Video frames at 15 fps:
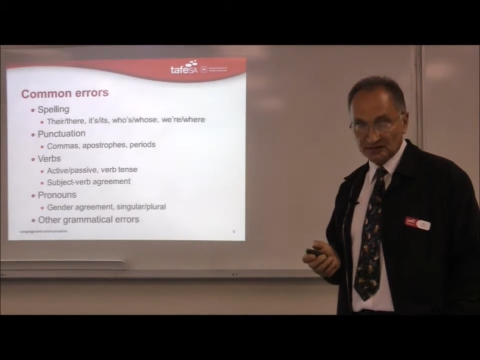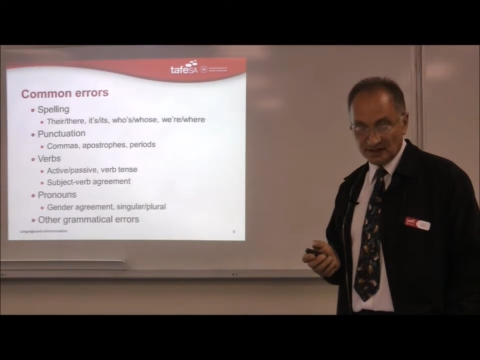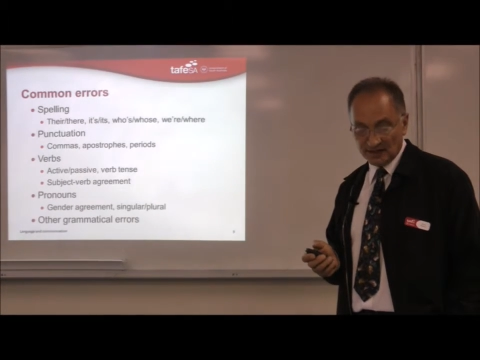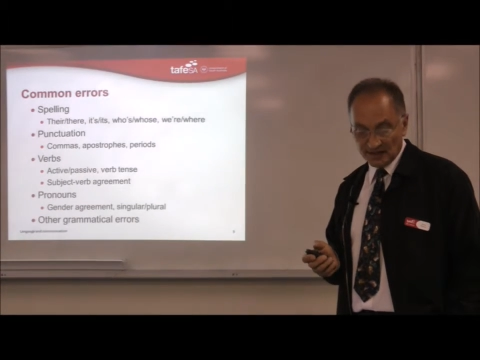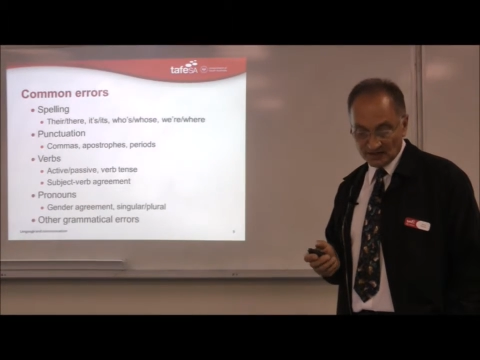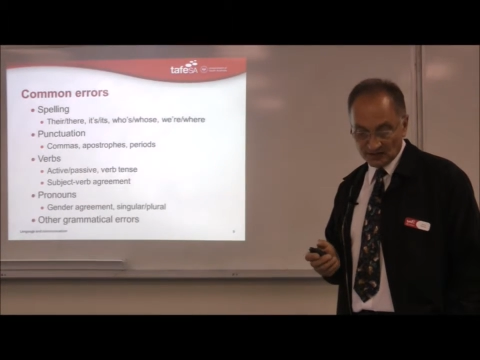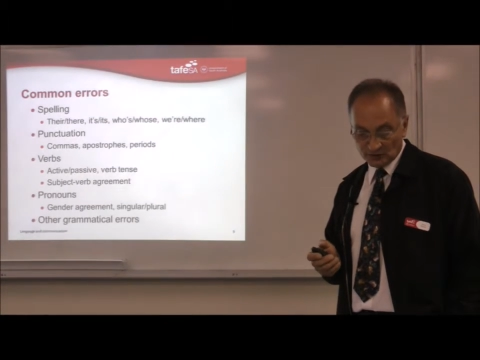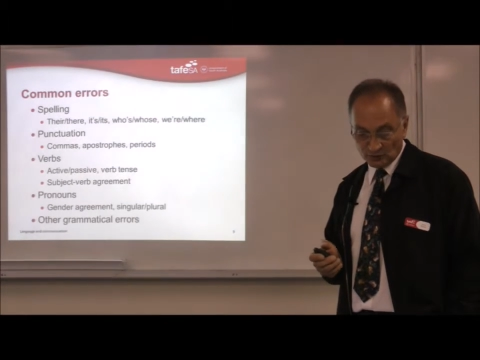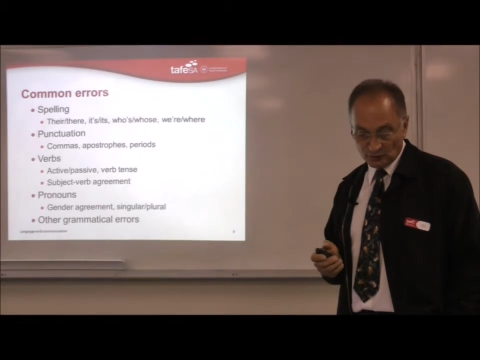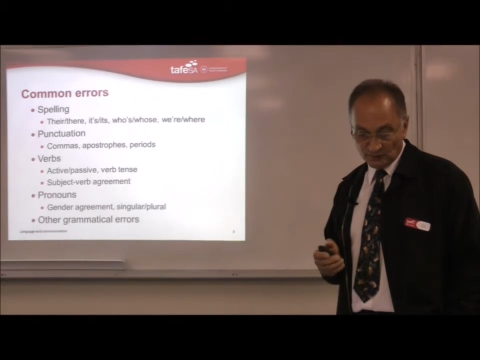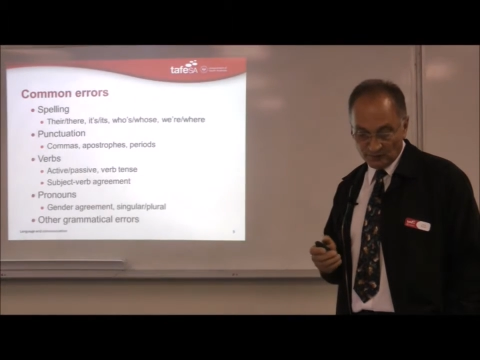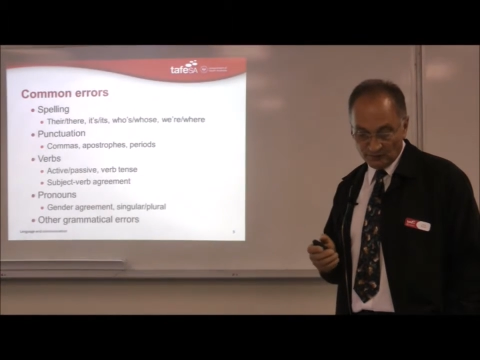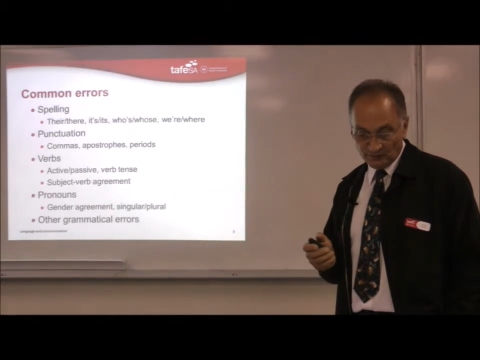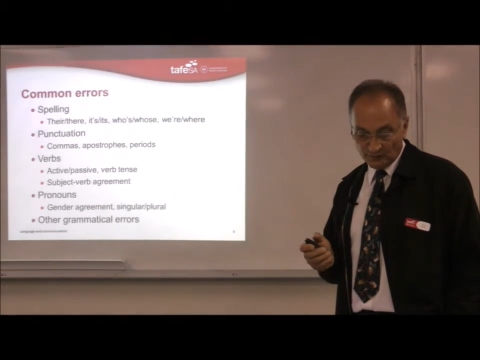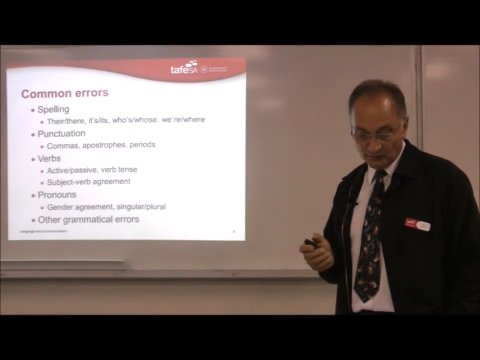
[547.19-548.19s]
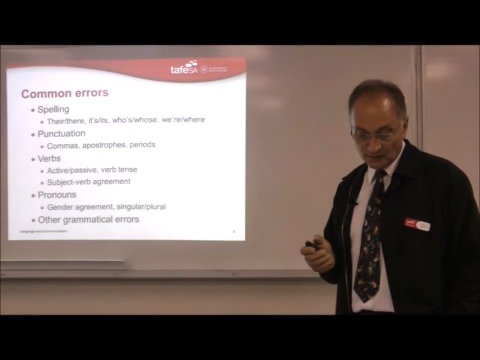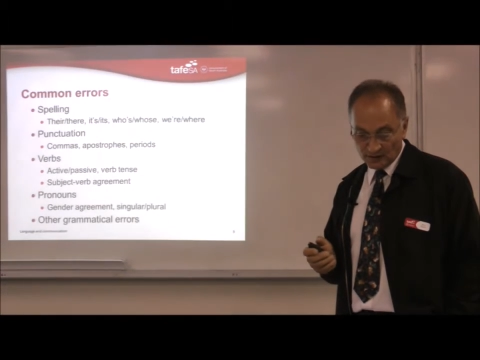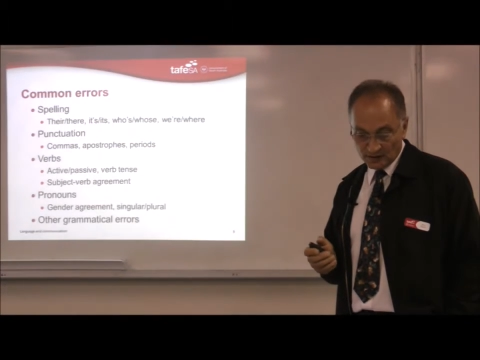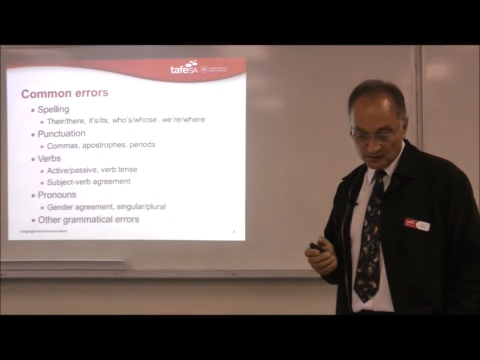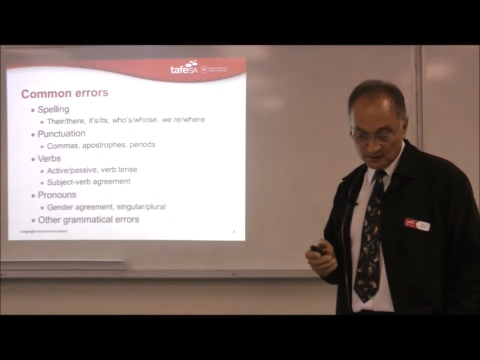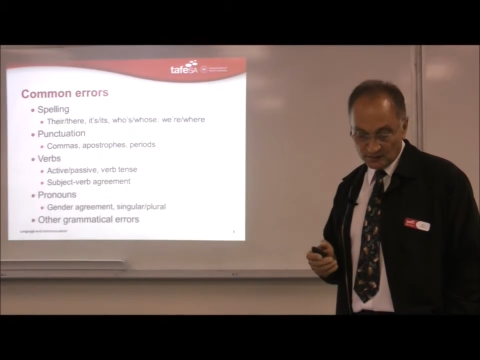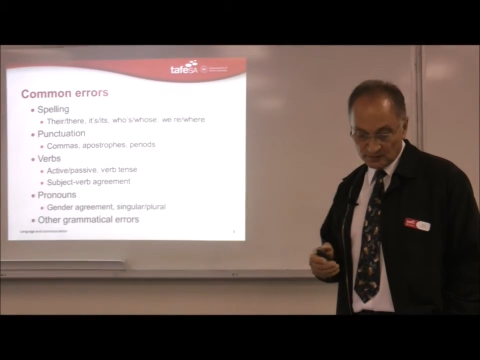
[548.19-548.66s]
task or
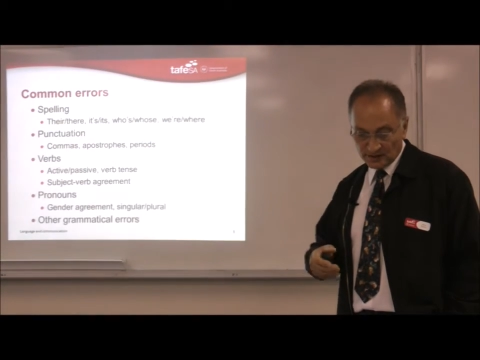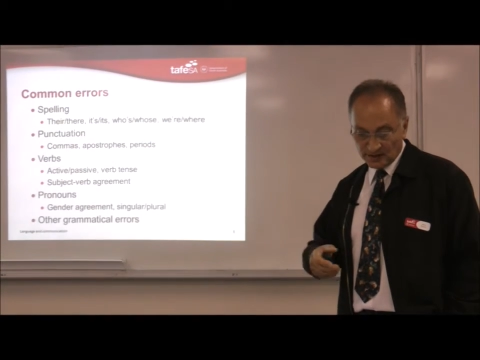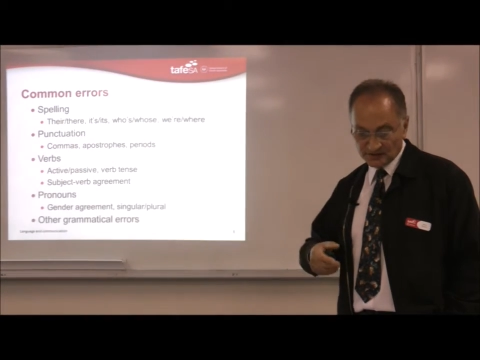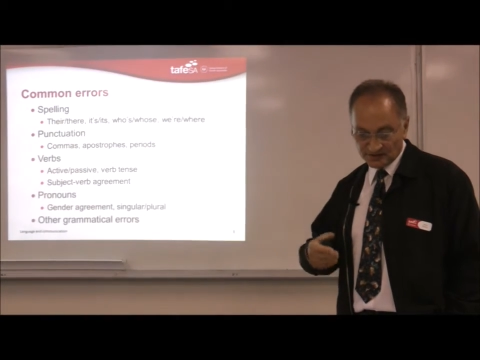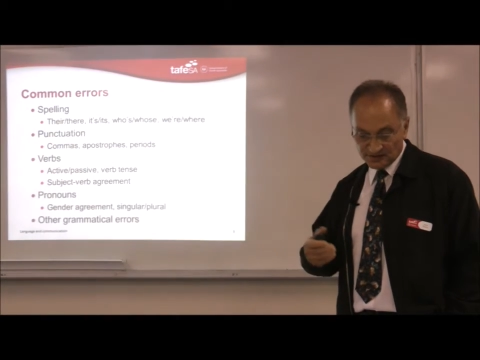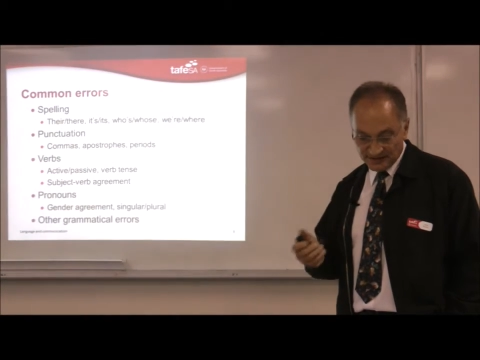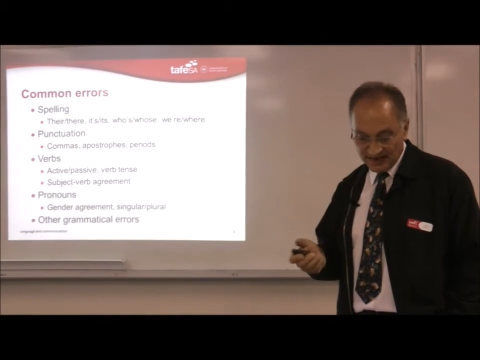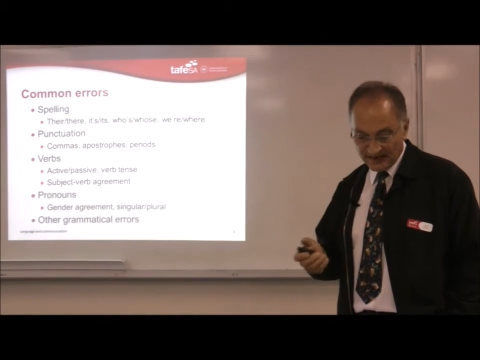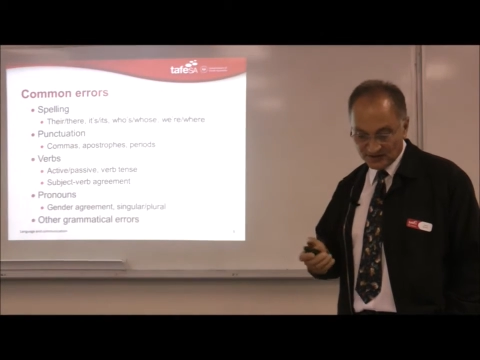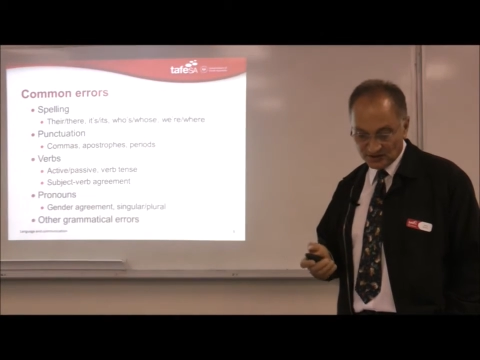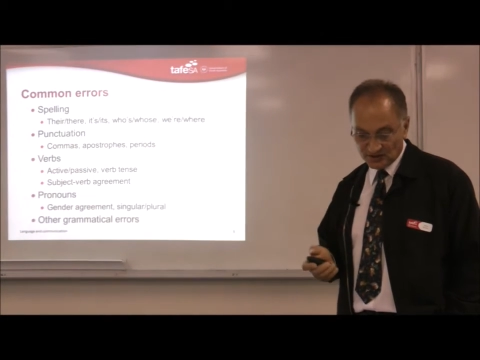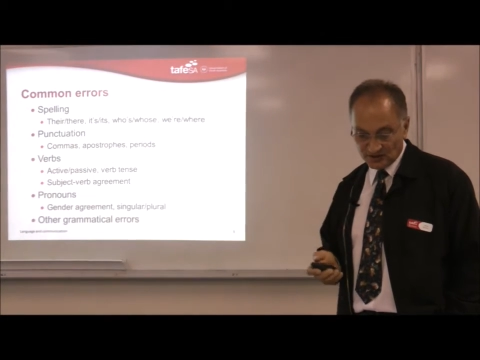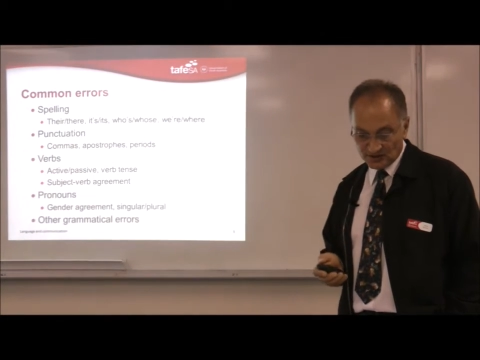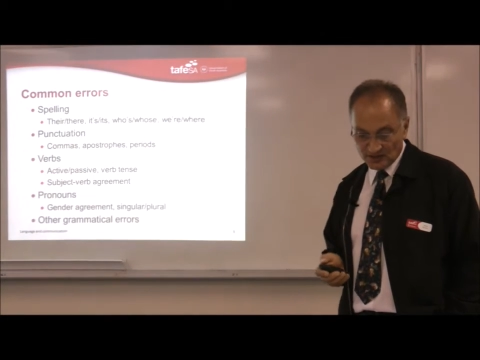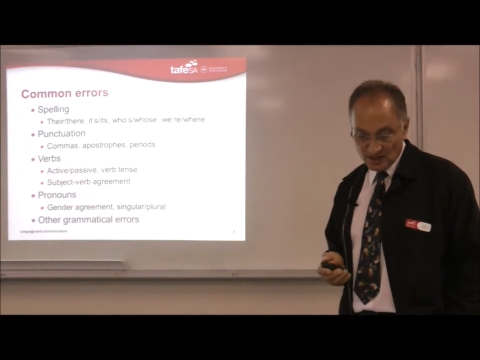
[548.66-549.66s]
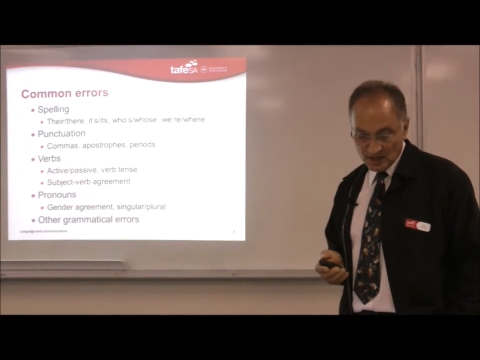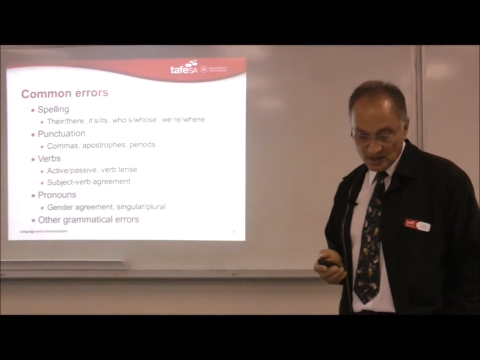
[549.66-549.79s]
does the action,